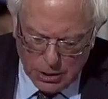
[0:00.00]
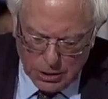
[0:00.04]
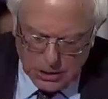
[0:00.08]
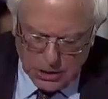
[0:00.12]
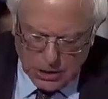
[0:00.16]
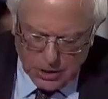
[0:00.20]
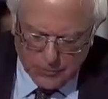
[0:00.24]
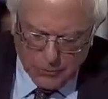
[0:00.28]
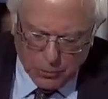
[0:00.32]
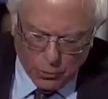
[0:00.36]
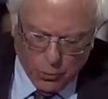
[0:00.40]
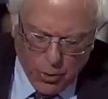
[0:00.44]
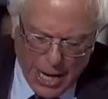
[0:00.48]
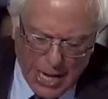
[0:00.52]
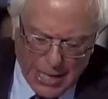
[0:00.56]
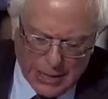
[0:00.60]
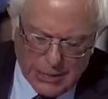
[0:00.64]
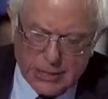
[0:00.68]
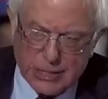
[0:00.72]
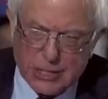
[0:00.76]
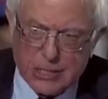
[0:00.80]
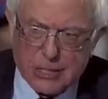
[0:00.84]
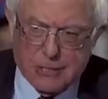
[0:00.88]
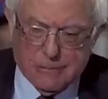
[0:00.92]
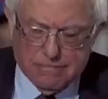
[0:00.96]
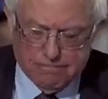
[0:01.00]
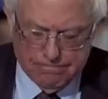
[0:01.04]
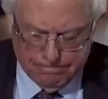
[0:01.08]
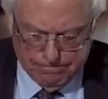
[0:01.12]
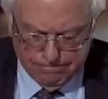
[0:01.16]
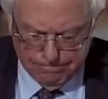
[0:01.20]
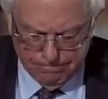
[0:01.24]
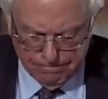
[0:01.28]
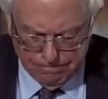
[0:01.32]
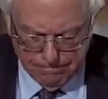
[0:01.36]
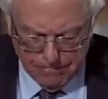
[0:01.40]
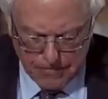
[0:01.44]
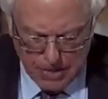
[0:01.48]
civil rights,
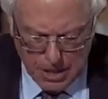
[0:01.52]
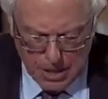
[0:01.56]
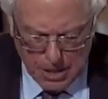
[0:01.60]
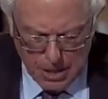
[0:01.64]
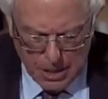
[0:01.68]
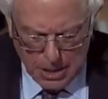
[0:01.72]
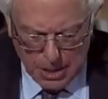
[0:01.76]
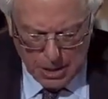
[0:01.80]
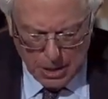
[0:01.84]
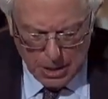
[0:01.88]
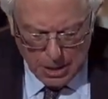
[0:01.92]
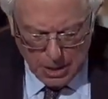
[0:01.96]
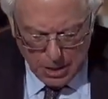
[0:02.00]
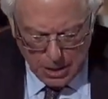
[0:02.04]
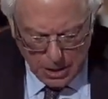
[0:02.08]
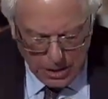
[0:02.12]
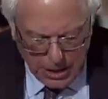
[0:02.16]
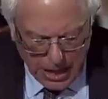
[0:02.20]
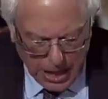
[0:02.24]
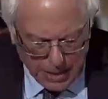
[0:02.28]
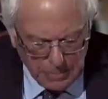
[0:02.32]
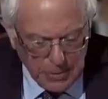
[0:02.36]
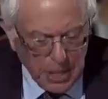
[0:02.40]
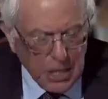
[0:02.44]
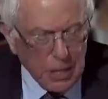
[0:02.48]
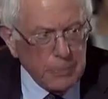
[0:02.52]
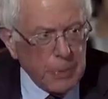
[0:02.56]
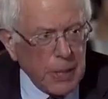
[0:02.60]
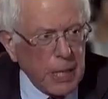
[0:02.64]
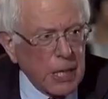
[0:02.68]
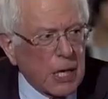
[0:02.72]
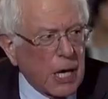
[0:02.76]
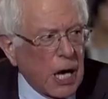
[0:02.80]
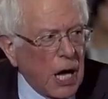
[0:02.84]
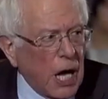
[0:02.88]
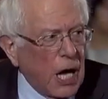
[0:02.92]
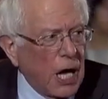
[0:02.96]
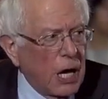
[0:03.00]
let me
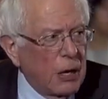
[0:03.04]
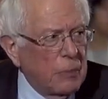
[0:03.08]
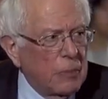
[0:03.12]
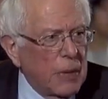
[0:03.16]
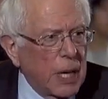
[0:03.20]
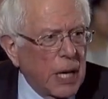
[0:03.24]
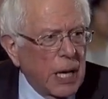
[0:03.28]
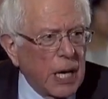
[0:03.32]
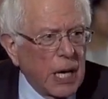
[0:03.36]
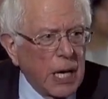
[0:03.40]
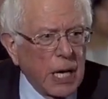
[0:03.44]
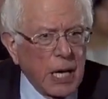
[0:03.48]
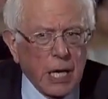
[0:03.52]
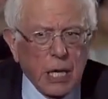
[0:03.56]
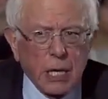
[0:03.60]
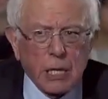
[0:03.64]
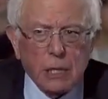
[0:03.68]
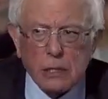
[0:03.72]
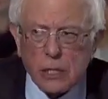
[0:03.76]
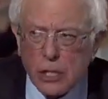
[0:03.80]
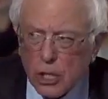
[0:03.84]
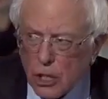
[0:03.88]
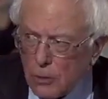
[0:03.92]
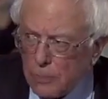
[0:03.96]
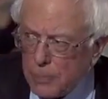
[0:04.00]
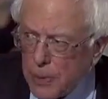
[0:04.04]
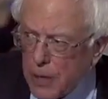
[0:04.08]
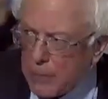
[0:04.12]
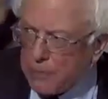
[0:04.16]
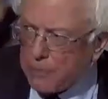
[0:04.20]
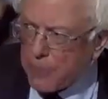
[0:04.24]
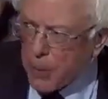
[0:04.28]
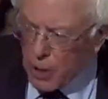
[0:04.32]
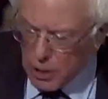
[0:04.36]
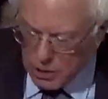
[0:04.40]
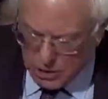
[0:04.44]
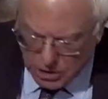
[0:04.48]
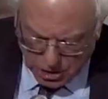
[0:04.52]
become a little bit
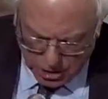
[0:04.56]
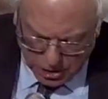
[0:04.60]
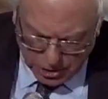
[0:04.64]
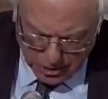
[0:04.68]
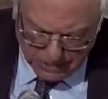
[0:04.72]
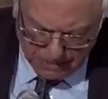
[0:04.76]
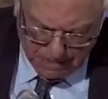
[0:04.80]
personal.